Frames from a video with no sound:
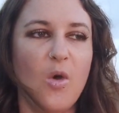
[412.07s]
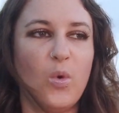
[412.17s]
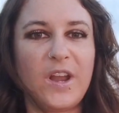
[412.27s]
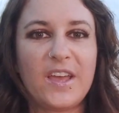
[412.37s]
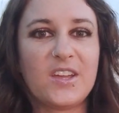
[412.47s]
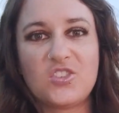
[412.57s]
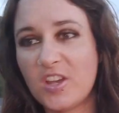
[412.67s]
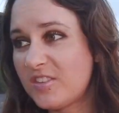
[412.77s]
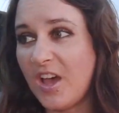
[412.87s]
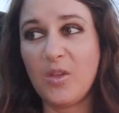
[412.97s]
when I had
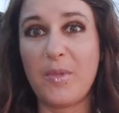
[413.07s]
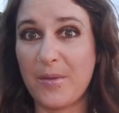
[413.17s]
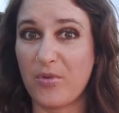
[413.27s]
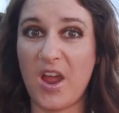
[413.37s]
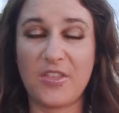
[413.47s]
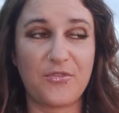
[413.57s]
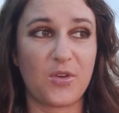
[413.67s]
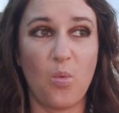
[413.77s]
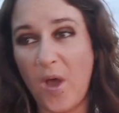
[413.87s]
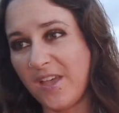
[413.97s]
just held my breath
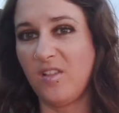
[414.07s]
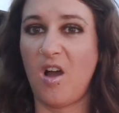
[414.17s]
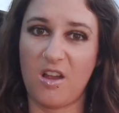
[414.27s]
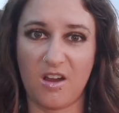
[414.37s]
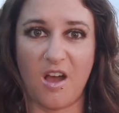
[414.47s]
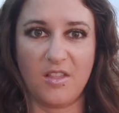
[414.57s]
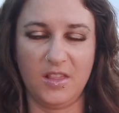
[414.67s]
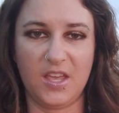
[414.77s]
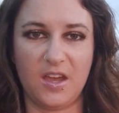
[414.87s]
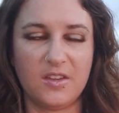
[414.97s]
for way longer on
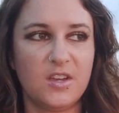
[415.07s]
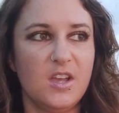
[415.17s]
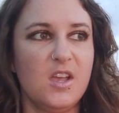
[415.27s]
land.